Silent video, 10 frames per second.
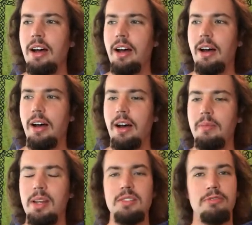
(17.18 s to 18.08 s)

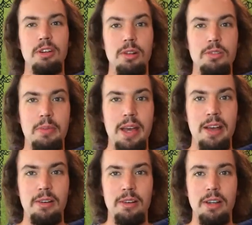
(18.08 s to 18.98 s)
because it follows a
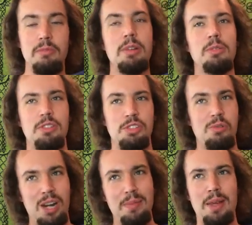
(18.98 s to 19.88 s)
pattern, and we will
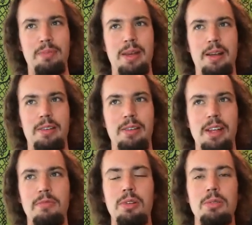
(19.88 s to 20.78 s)
describe that pattern,
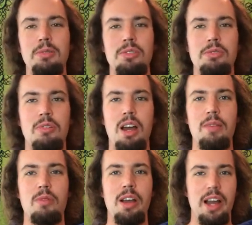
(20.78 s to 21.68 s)
and we will
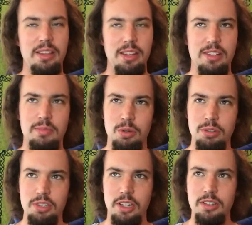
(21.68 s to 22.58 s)
describe why I think it's
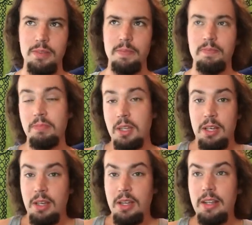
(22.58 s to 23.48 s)
bullshit.
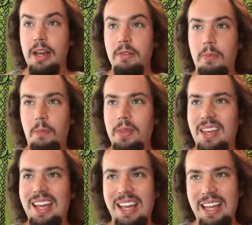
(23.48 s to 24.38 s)
Now,
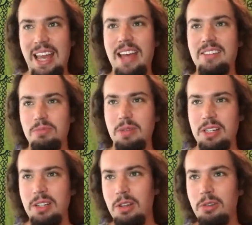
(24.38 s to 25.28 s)
as we
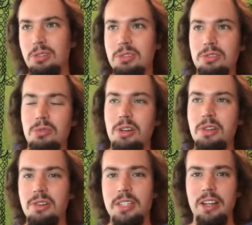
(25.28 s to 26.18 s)
go through the story, you
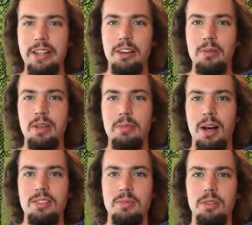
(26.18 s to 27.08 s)
can tell that it would be
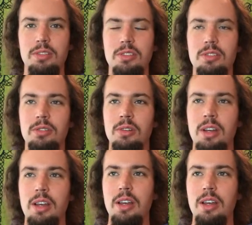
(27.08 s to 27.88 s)
impossible to